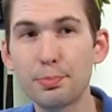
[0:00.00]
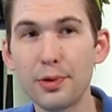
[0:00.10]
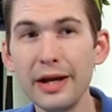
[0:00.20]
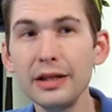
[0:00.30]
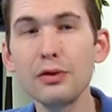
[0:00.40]

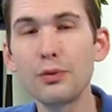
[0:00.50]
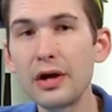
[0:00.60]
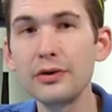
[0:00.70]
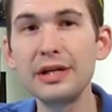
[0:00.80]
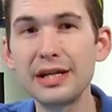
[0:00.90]
Breitling
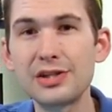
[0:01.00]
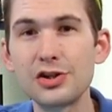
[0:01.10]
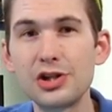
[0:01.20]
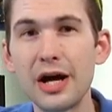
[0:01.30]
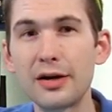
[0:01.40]
rarely gets a
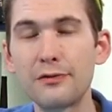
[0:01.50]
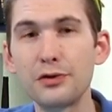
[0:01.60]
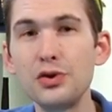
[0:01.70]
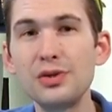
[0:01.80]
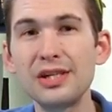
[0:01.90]
shout out
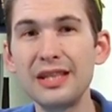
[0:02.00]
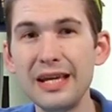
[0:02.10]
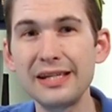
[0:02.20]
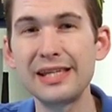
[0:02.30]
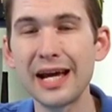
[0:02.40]
for using
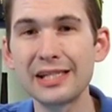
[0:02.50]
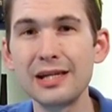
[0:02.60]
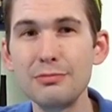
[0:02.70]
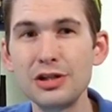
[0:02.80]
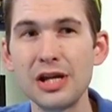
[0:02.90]
the exact
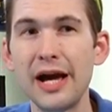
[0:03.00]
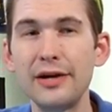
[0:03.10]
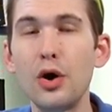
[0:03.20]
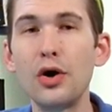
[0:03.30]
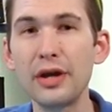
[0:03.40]
same
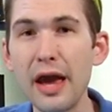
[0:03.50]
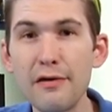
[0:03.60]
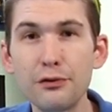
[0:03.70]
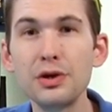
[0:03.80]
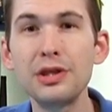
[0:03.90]
design on
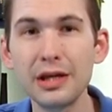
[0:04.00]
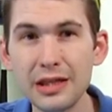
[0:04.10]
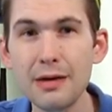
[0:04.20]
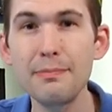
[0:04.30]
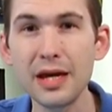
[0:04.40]

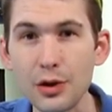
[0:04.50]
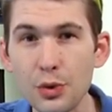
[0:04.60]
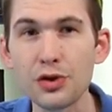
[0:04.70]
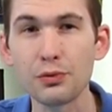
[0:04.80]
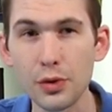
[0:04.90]
everything they make
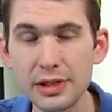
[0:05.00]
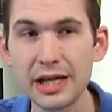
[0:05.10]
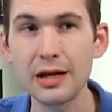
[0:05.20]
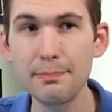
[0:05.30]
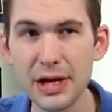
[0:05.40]
with a
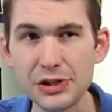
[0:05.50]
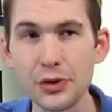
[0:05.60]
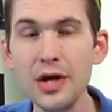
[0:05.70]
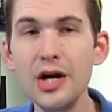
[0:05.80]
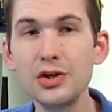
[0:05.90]
rotating
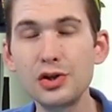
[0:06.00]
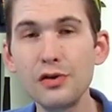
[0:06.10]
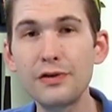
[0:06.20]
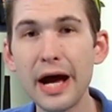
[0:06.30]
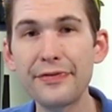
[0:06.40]
bezel. So
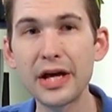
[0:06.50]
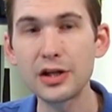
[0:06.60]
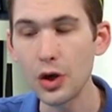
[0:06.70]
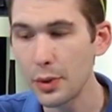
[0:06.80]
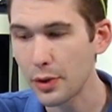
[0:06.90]
you've got
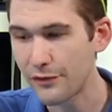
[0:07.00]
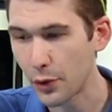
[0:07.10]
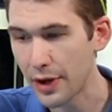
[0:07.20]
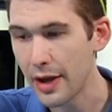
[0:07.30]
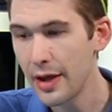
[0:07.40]
that going
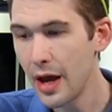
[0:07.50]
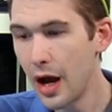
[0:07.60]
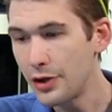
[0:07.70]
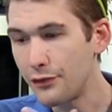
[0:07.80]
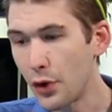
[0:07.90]
for you.
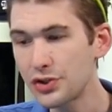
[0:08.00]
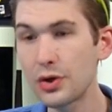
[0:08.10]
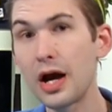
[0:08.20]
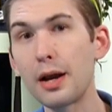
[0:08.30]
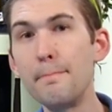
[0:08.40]
You've also
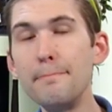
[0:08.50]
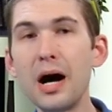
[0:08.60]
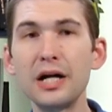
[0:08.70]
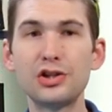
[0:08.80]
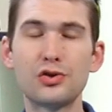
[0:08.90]
got a
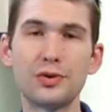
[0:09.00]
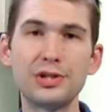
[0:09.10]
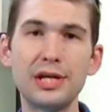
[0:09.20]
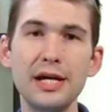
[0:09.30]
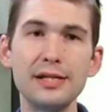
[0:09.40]

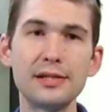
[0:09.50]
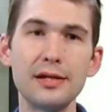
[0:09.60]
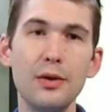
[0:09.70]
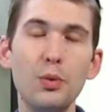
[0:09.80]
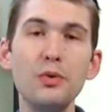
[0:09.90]
monstrous case.
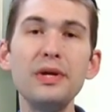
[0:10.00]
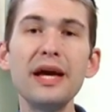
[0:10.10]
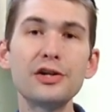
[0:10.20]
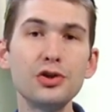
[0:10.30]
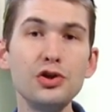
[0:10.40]
When we
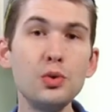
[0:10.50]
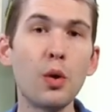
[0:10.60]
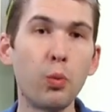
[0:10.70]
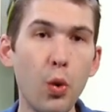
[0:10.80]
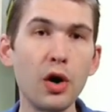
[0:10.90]
actually do
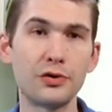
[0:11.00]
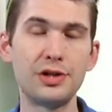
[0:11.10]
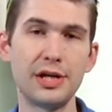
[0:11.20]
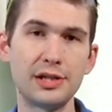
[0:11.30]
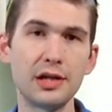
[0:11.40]
our water
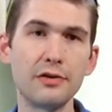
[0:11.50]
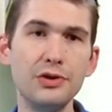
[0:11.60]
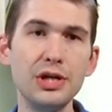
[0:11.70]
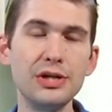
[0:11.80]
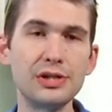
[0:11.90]
testing of
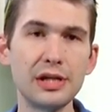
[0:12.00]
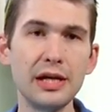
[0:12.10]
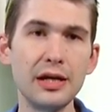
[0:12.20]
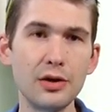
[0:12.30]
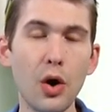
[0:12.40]
these
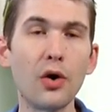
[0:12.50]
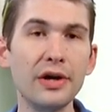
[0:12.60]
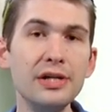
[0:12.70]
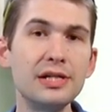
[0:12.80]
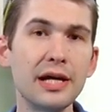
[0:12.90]
in our
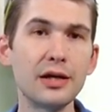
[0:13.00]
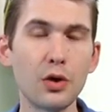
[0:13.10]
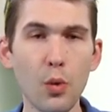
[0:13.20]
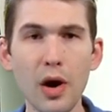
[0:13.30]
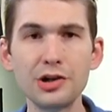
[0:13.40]
intake and
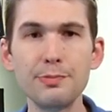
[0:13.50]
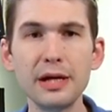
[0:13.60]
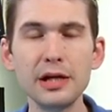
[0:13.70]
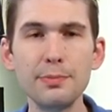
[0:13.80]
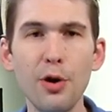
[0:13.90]
in our
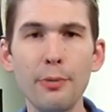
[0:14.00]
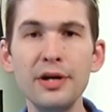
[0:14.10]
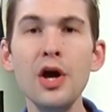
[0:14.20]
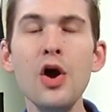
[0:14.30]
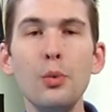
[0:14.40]
watchmaking
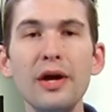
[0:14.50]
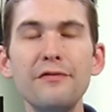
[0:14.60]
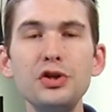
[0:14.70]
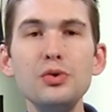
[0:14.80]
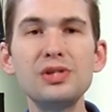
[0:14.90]
department, we
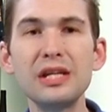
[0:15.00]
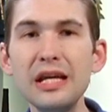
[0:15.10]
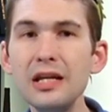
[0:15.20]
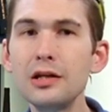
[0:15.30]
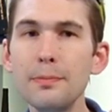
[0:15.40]
have to use an
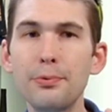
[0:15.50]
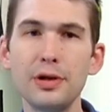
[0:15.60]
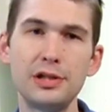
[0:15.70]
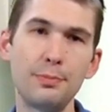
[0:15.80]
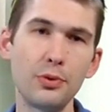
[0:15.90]

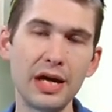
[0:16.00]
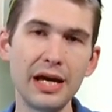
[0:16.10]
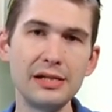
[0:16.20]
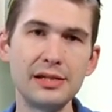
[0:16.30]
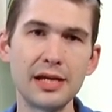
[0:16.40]
incompressible
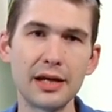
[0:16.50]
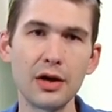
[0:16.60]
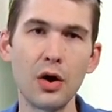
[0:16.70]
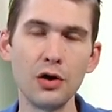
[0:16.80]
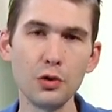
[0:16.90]
case
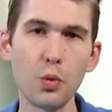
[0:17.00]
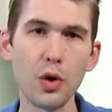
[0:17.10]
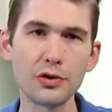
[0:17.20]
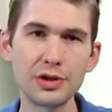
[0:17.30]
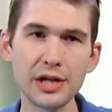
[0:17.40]
setting on the
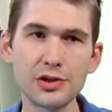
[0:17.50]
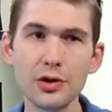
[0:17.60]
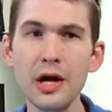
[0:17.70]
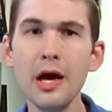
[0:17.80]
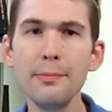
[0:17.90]
water
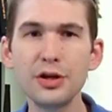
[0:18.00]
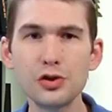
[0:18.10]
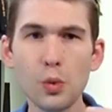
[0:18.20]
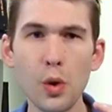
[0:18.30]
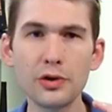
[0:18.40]
tester
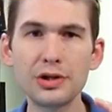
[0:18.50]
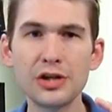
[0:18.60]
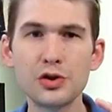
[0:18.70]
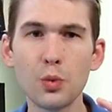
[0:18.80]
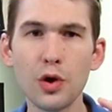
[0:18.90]
because the water
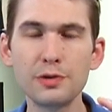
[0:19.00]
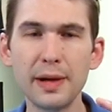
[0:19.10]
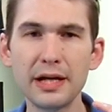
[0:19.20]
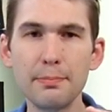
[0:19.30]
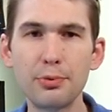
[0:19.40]
tester works
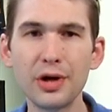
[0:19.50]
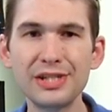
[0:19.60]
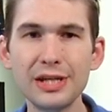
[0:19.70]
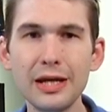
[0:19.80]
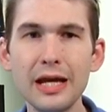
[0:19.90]
by
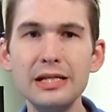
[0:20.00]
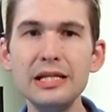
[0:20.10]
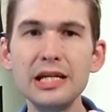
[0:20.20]
compressing and